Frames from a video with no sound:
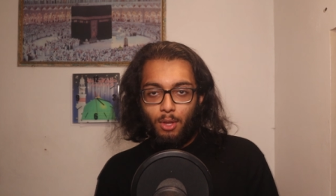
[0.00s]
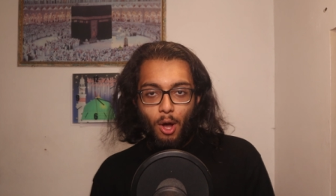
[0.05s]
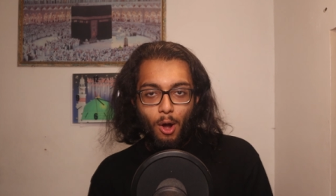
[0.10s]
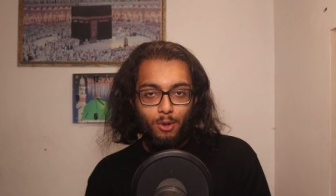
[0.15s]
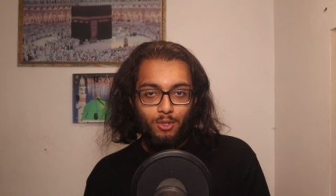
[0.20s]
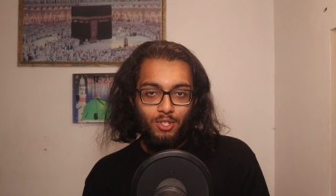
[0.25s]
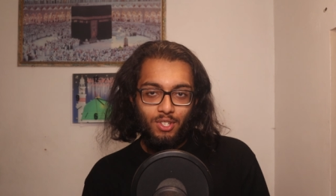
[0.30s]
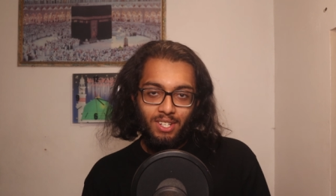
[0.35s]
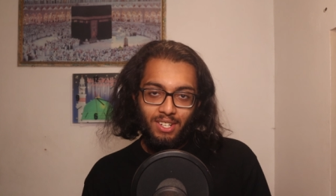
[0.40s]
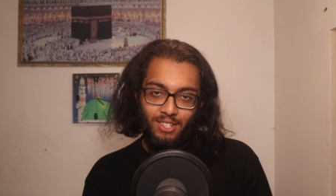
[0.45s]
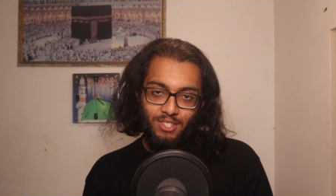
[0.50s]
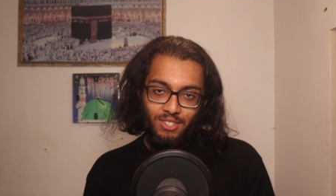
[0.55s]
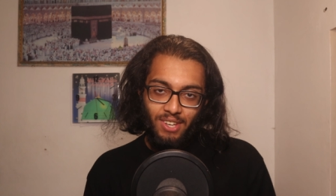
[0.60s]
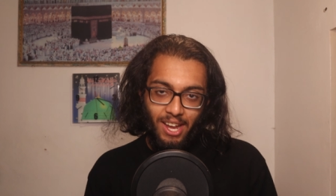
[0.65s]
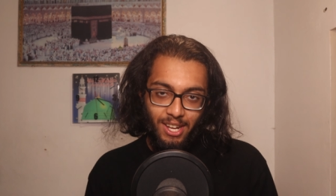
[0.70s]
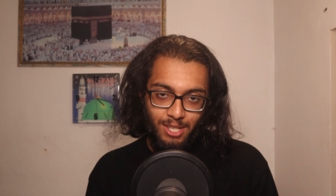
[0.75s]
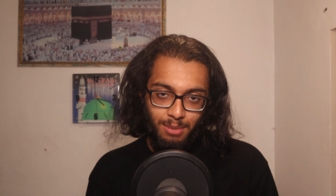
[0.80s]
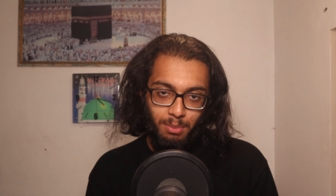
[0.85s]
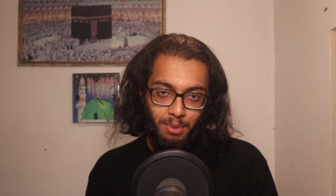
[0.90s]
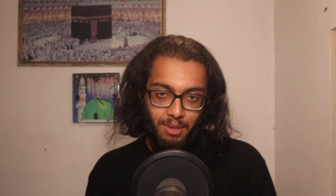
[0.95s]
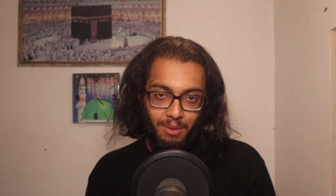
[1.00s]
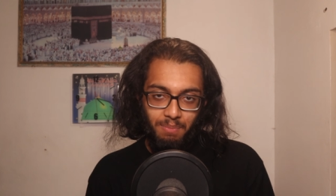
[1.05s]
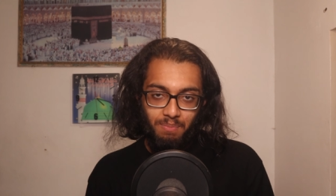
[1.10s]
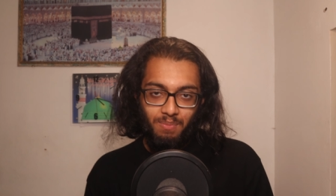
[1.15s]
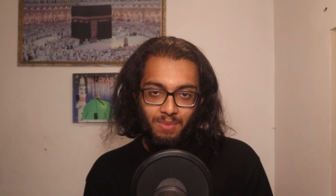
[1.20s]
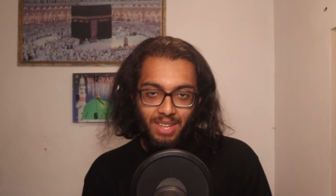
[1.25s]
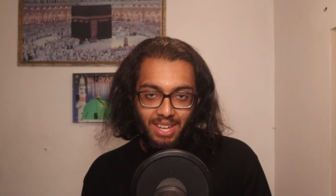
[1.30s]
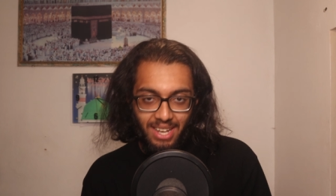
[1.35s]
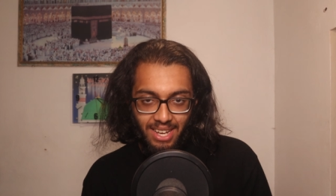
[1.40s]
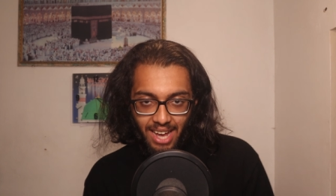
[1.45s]
I know what you're gonna say to me.
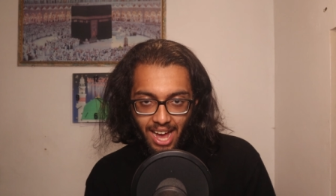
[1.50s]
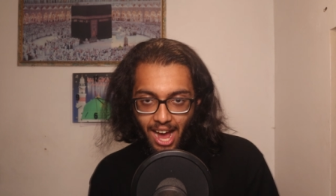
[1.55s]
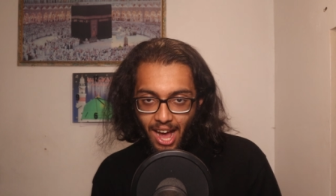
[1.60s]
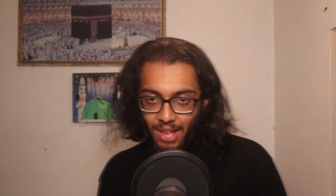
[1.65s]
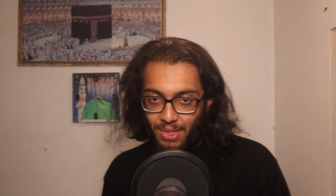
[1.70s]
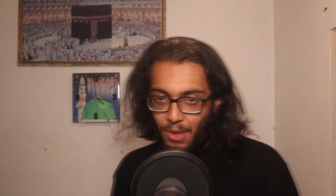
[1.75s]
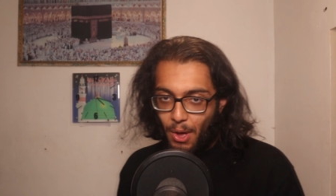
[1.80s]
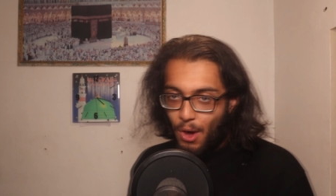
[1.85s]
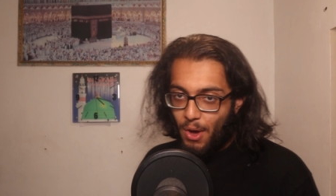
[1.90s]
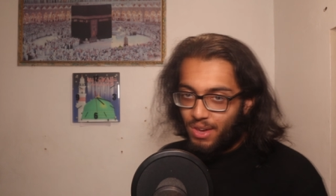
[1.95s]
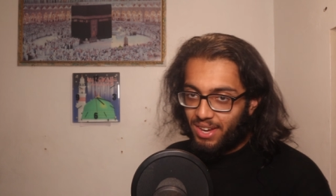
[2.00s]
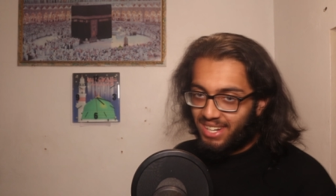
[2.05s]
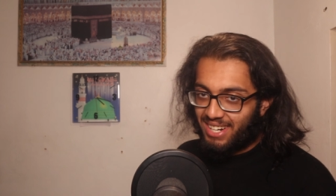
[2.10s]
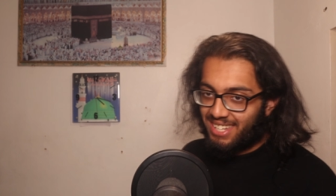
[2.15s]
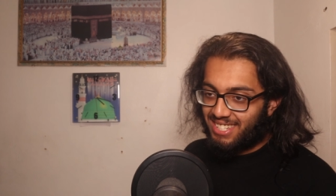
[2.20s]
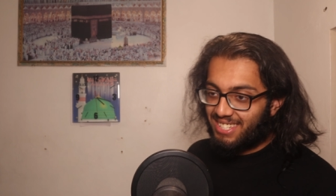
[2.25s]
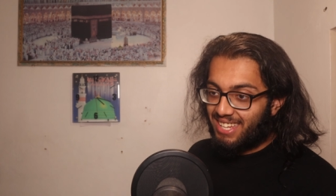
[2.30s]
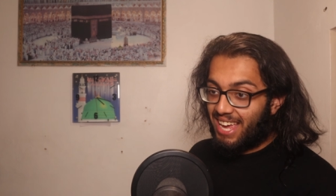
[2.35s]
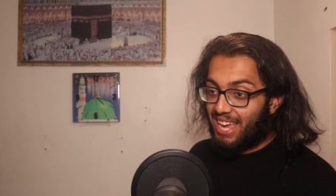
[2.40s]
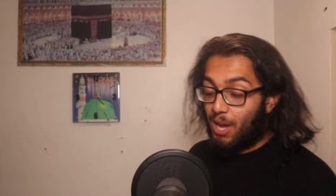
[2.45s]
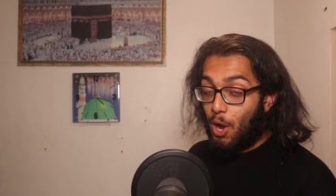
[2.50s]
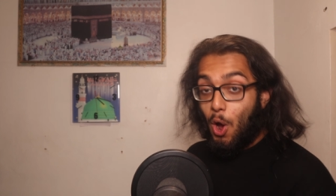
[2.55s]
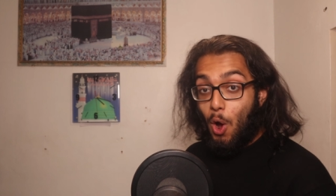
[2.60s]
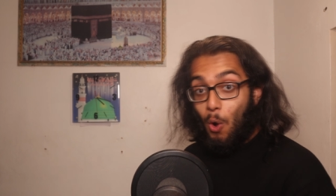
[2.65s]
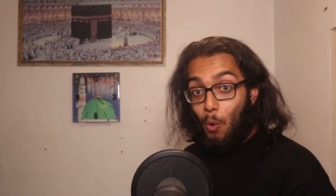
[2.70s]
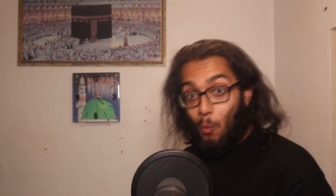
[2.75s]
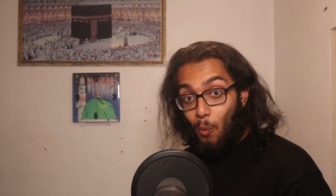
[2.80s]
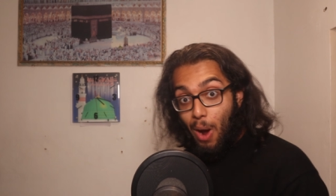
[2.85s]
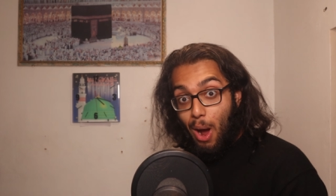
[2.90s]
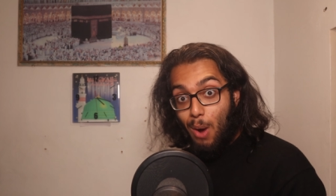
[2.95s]
I know you're gonna say,
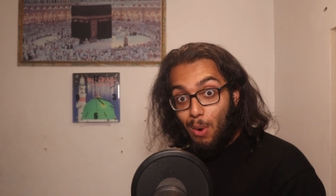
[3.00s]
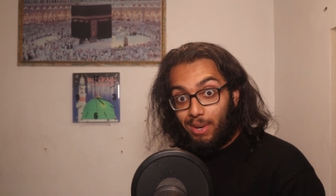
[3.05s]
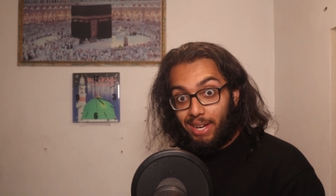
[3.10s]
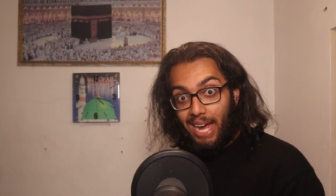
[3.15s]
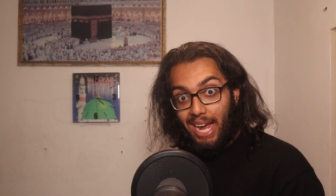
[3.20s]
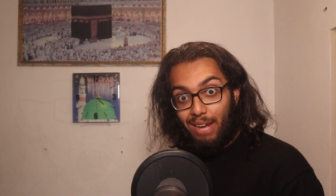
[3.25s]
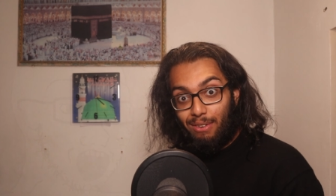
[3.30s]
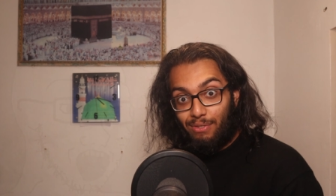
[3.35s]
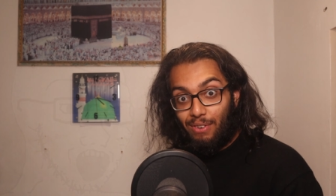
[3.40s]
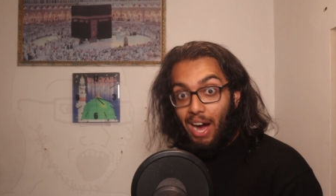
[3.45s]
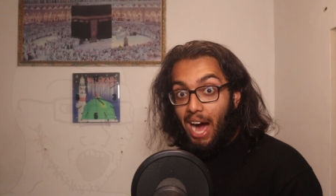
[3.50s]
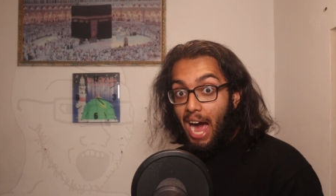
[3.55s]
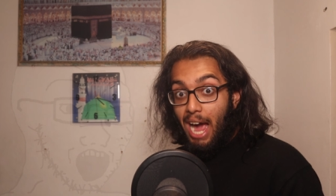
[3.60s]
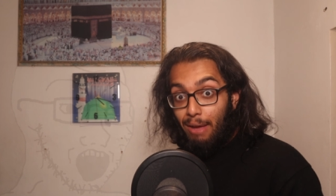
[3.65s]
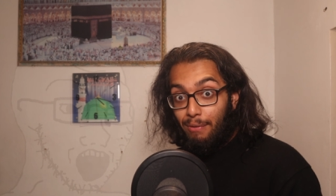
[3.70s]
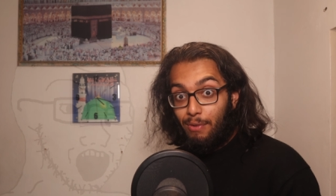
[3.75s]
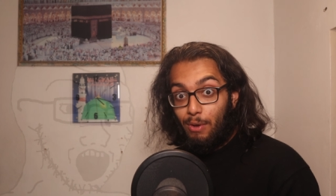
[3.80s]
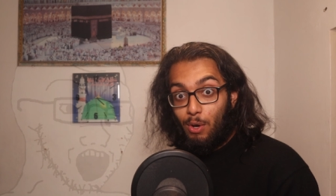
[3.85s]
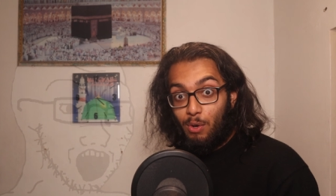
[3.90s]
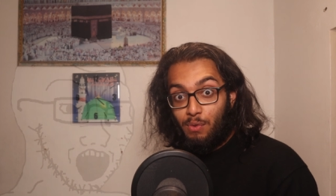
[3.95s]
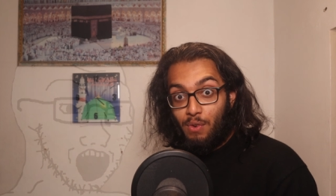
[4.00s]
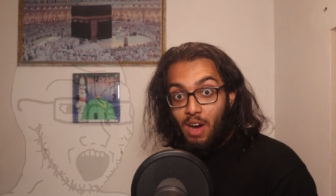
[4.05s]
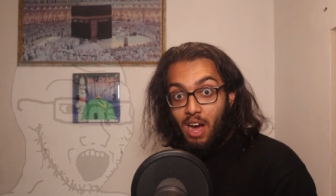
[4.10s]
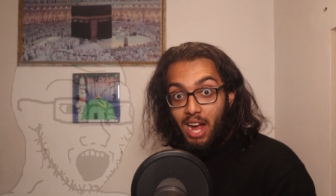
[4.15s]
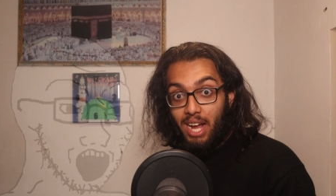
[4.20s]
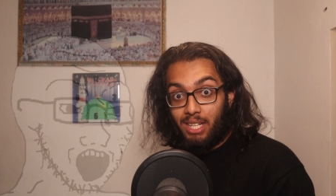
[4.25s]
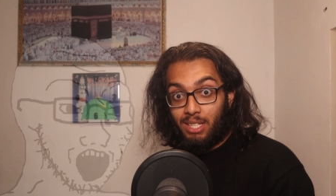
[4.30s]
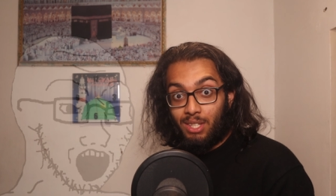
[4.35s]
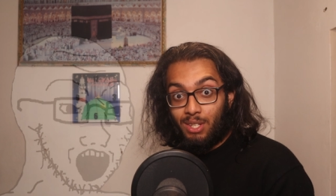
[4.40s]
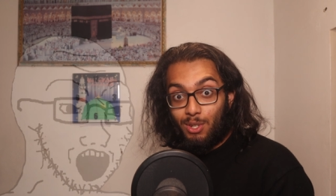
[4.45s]
well, okay, I feel
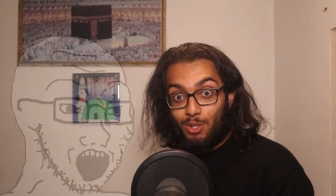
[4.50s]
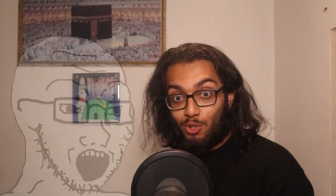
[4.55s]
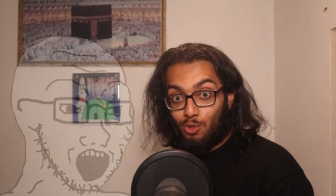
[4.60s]
fine.